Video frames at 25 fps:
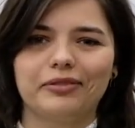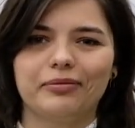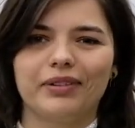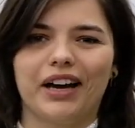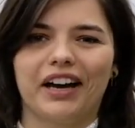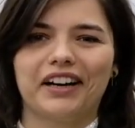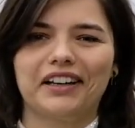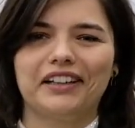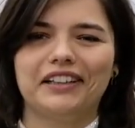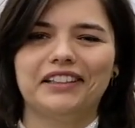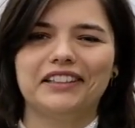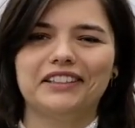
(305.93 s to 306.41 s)

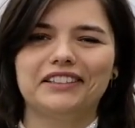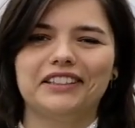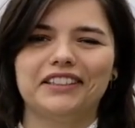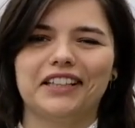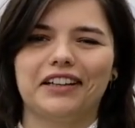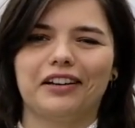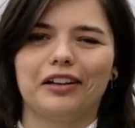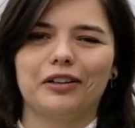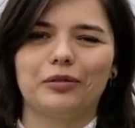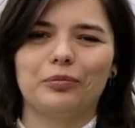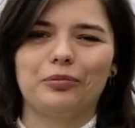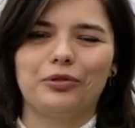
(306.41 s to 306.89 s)

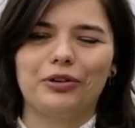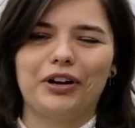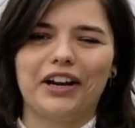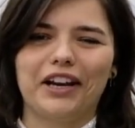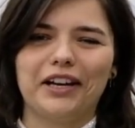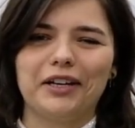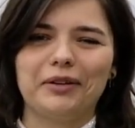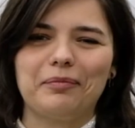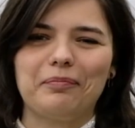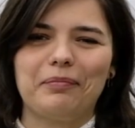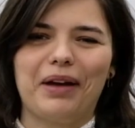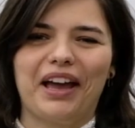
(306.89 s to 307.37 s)
analytical
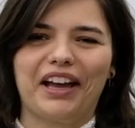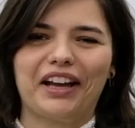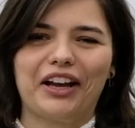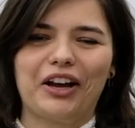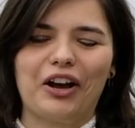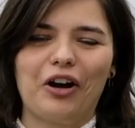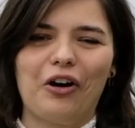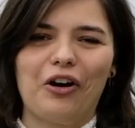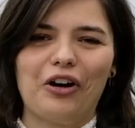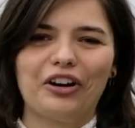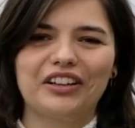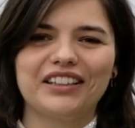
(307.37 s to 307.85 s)
brain
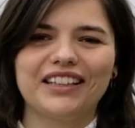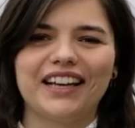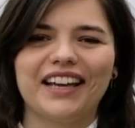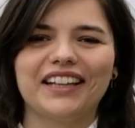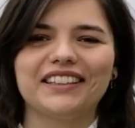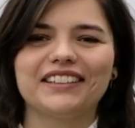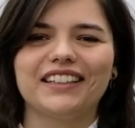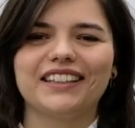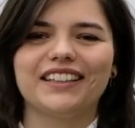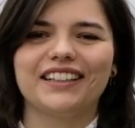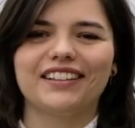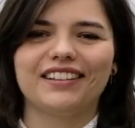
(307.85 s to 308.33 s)
back on
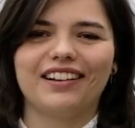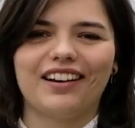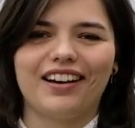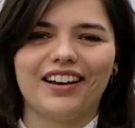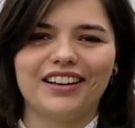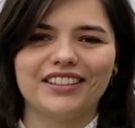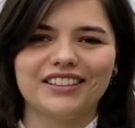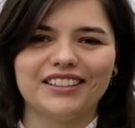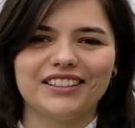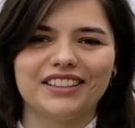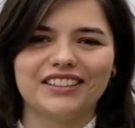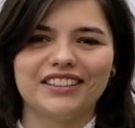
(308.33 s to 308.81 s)
and
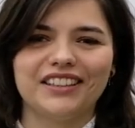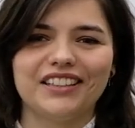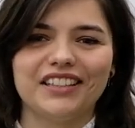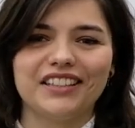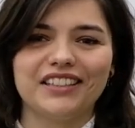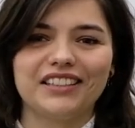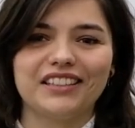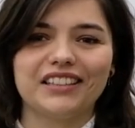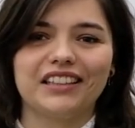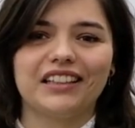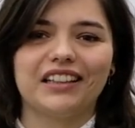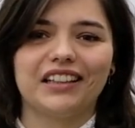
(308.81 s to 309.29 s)
analyze
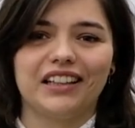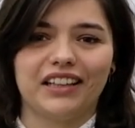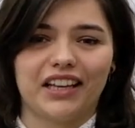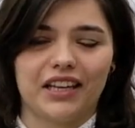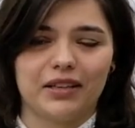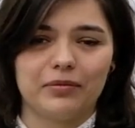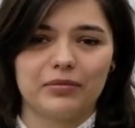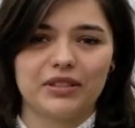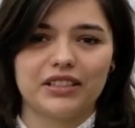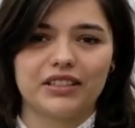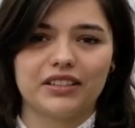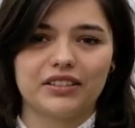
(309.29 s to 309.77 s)
these
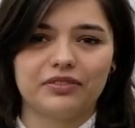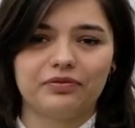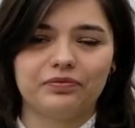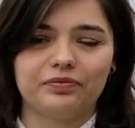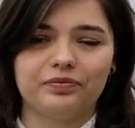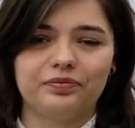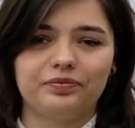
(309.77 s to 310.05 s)
claims.